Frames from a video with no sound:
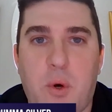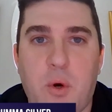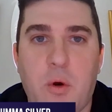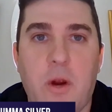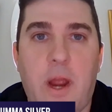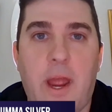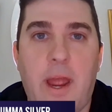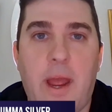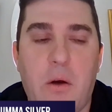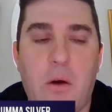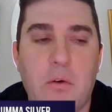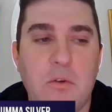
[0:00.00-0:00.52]

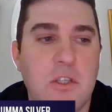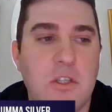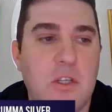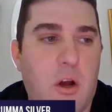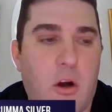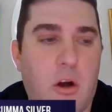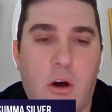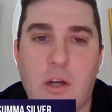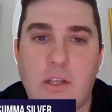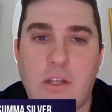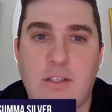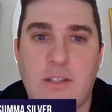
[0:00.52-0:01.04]
per ounce
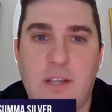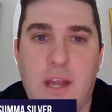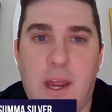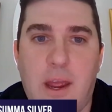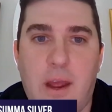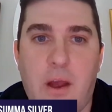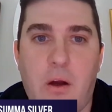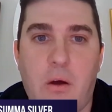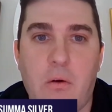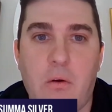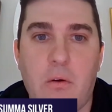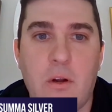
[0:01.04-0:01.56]
cost
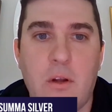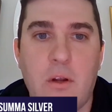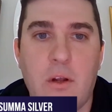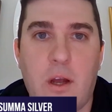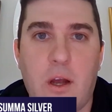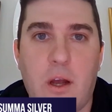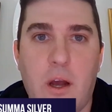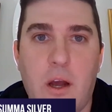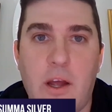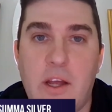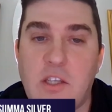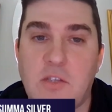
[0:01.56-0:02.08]
down
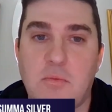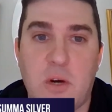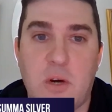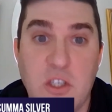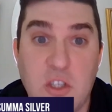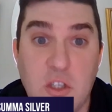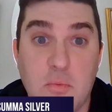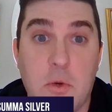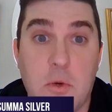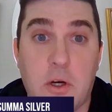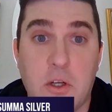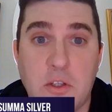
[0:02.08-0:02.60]
uh, as
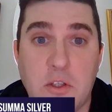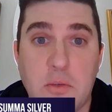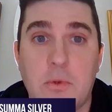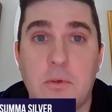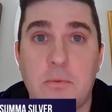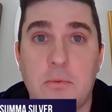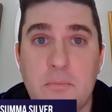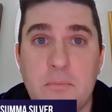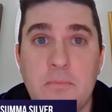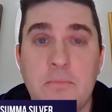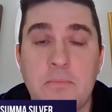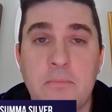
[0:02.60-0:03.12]
much as
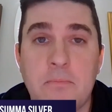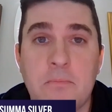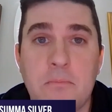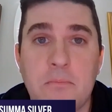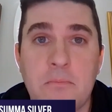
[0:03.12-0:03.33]
possible